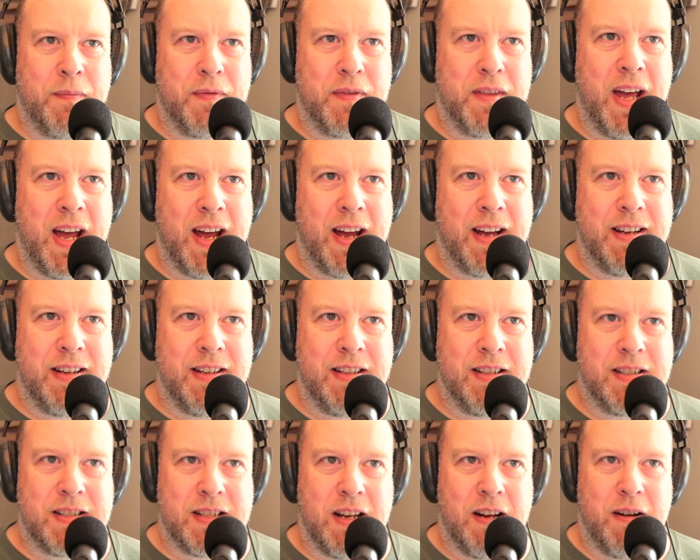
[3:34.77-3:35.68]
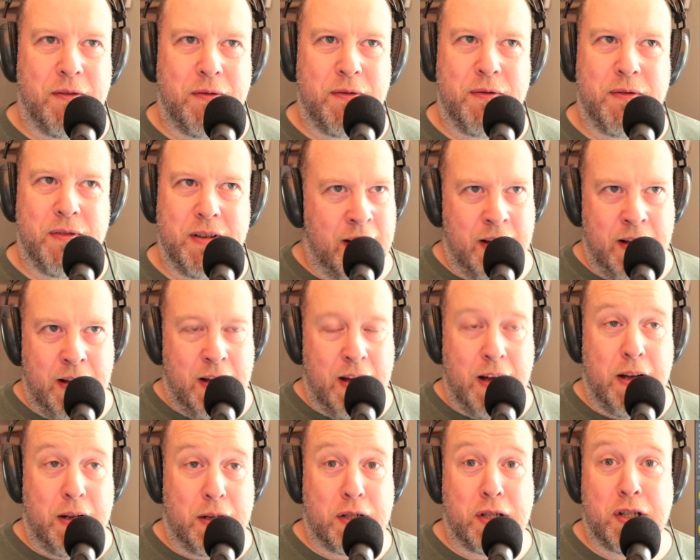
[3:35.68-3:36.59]
That in itself
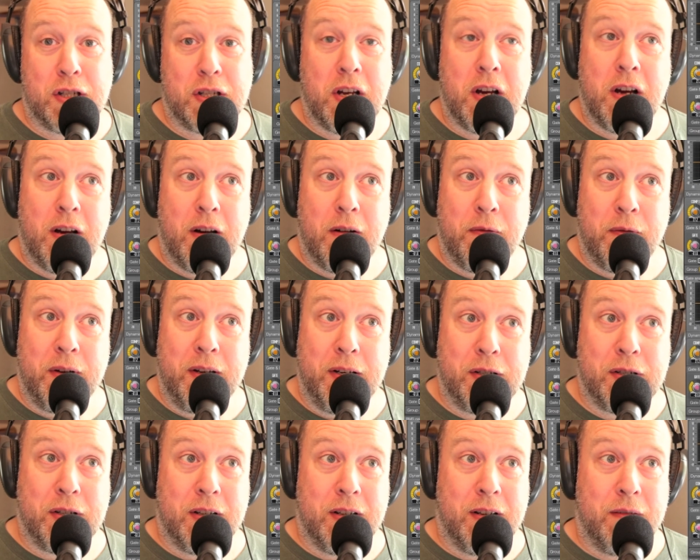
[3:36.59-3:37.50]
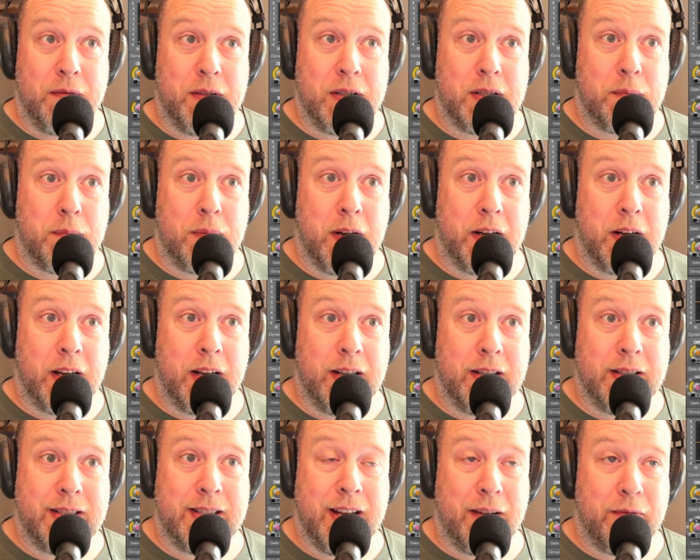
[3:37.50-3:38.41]
is a star feature of this
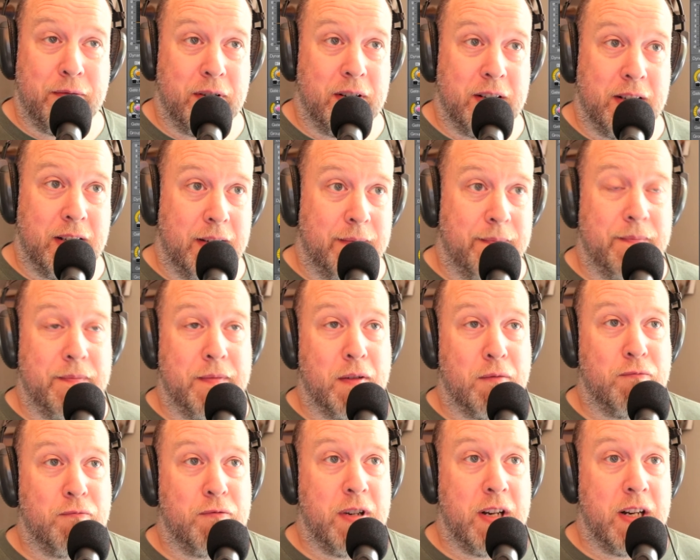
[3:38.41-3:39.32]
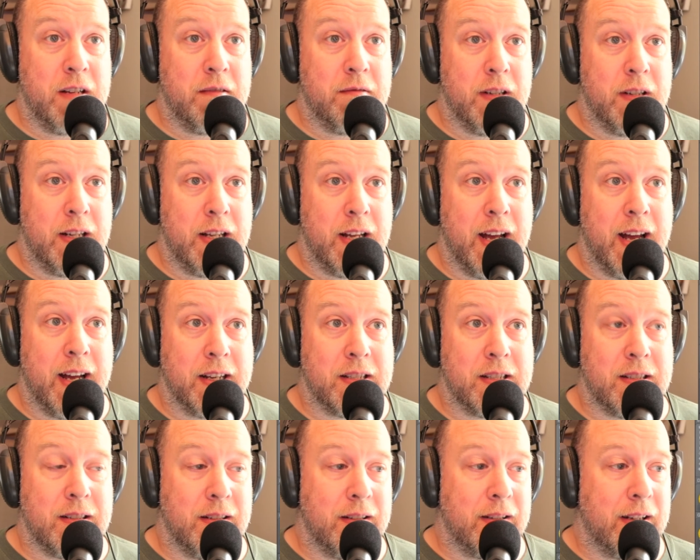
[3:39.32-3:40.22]
plugin, definitely. Really, really
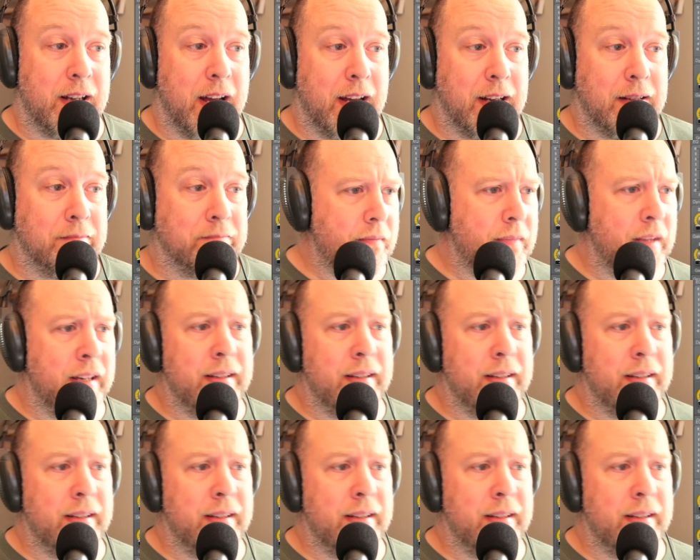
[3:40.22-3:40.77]
excellent gate.